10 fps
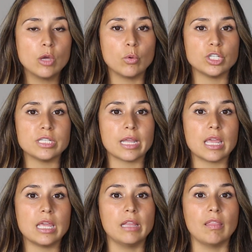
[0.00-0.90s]
which is a
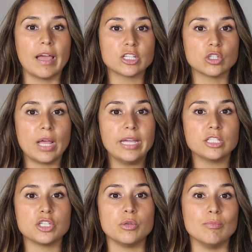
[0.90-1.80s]
key
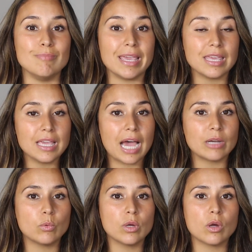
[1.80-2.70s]
electrolyte to making
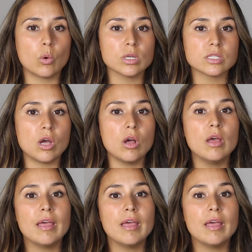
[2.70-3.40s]
adequate cortisol,